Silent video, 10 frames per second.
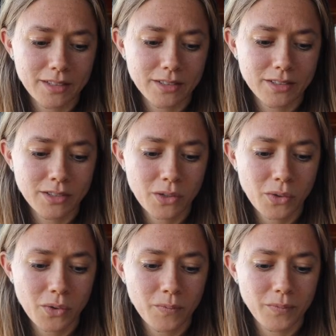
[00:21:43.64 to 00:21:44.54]

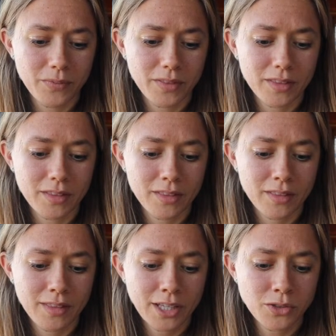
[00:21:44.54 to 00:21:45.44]
So
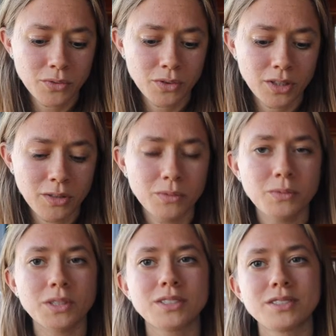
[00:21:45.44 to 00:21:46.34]
that's really
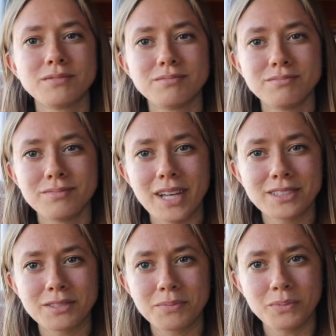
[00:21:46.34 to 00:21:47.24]
what's
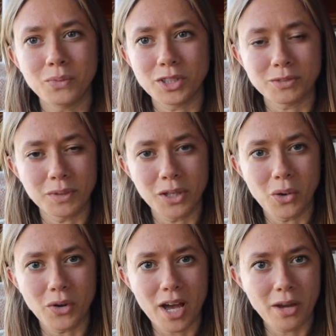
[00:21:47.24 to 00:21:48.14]
been
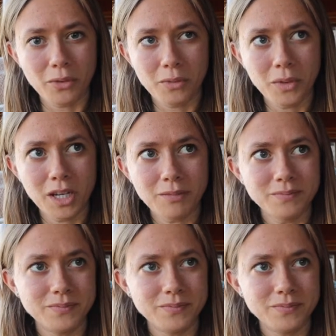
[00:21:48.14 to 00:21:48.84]
going on with me.